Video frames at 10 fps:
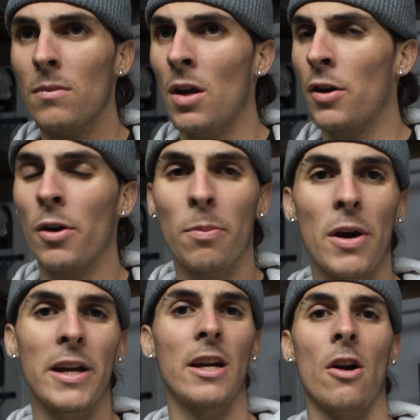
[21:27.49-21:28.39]
or you're
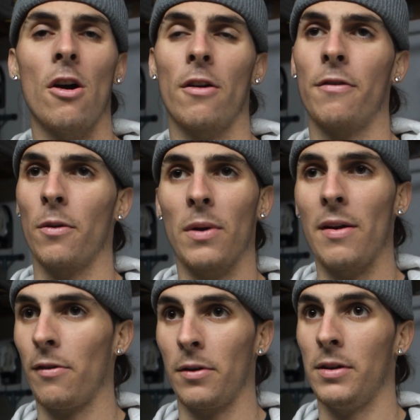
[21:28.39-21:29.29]
braking hard for
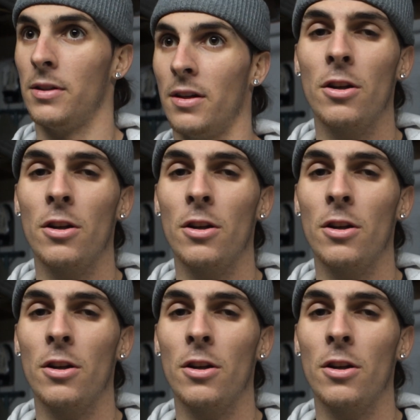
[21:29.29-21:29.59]
whatever reason,